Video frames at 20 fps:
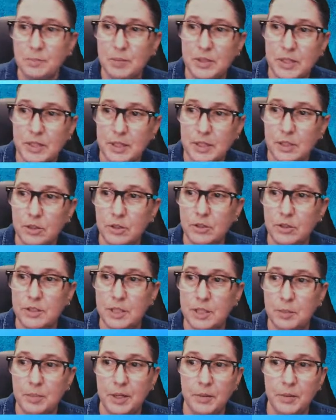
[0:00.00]
particular
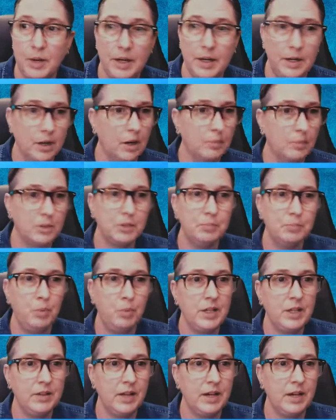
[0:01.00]
template right here. I'm just
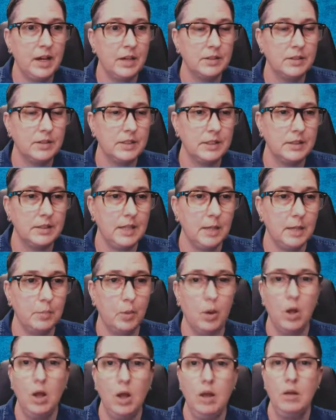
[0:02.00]
pointing that out as an
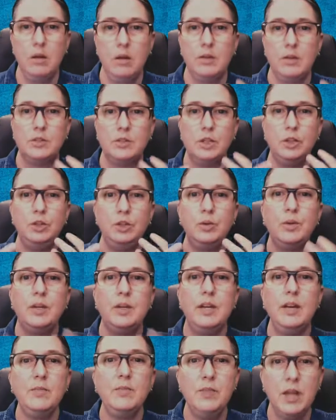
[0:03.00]
example. So you
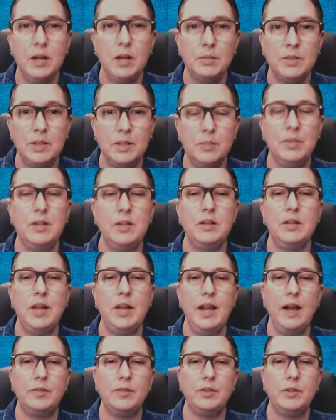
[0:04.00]
give them something that
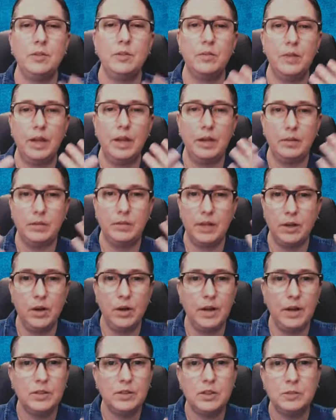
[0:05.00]
they don't
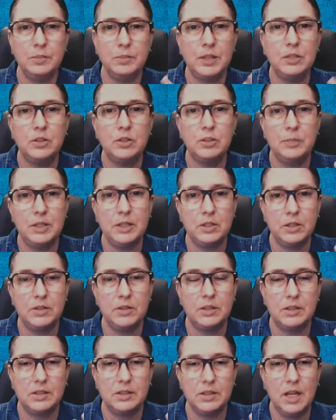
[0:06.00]
have to spend so much on the
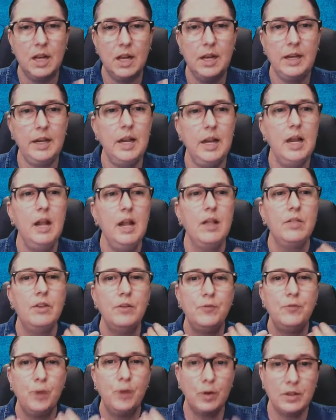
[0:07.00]
design. They're
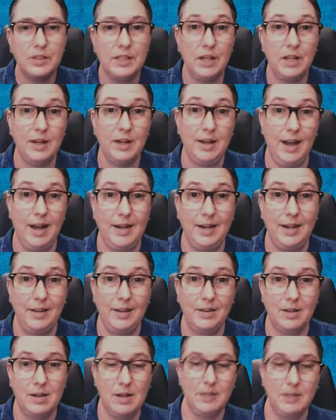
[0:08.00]
focusing on adding in
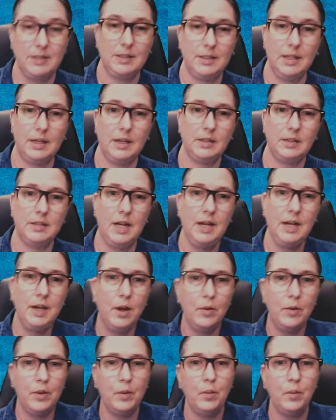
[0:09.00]
the content. Because I
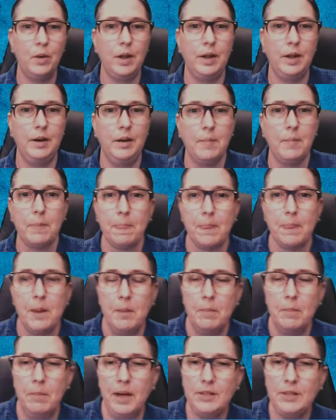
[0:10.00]
know that when
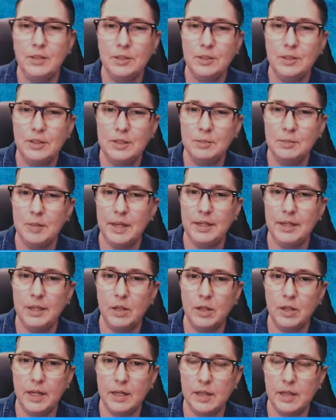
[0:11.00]
my students in my
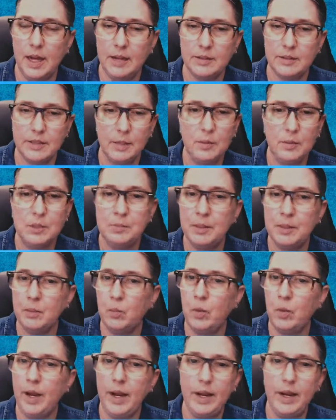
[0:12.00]
ELA class, they would spend
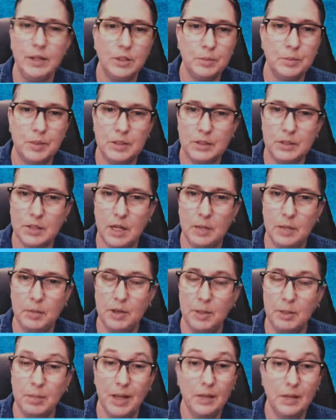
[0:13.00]
way too much time on
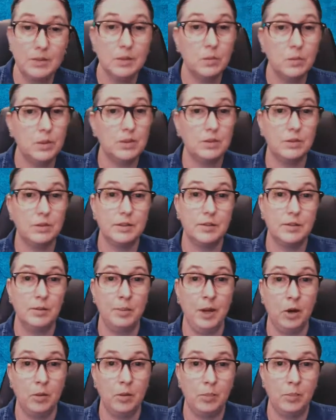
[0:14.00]
the bells and whistles of the
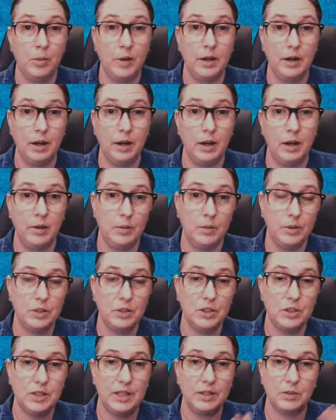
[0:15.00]
PowerPoint, on
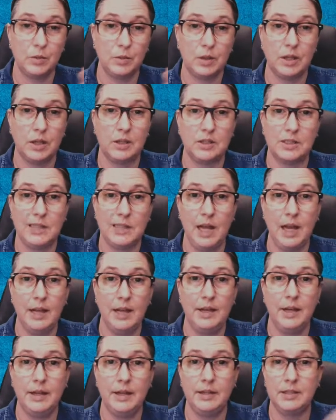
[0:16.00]
which things were going to
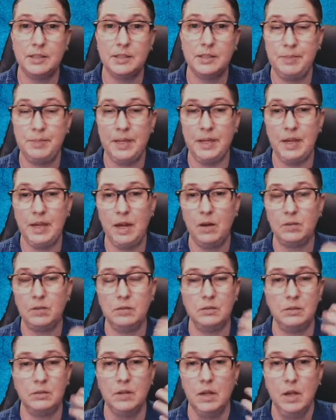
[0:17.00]
slide in and spin out
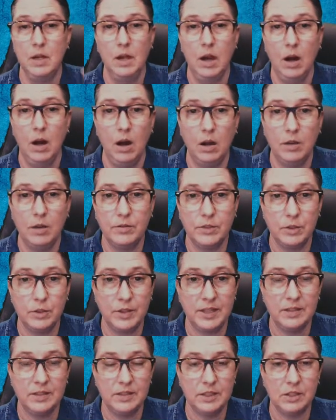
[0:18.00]
and all of the
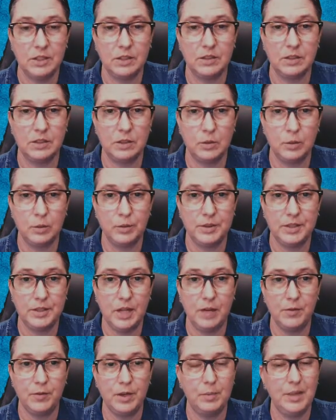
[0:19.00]
transitions and cool
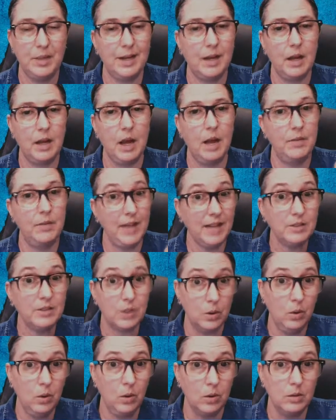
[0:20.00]
stuff. And I'm like, that's
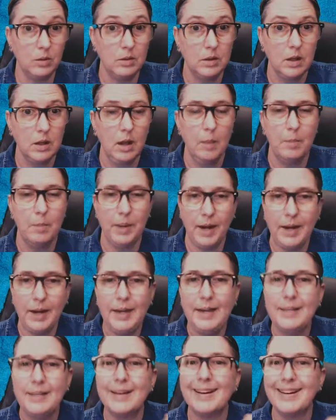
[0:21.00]
cool, but I
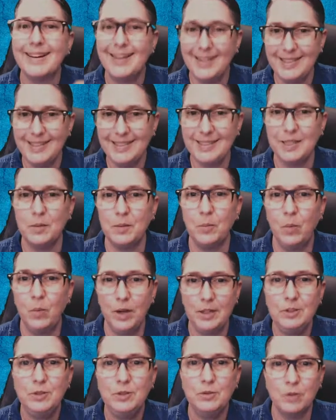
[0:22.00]
need the content. What
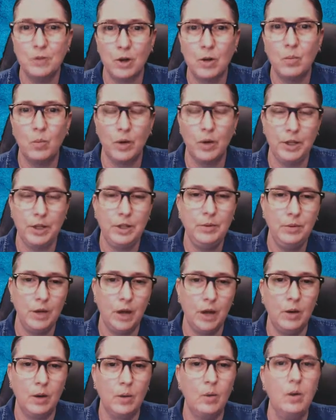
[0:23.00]
did you learn? What do you
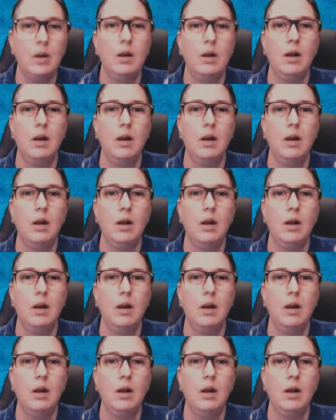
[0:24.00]
know?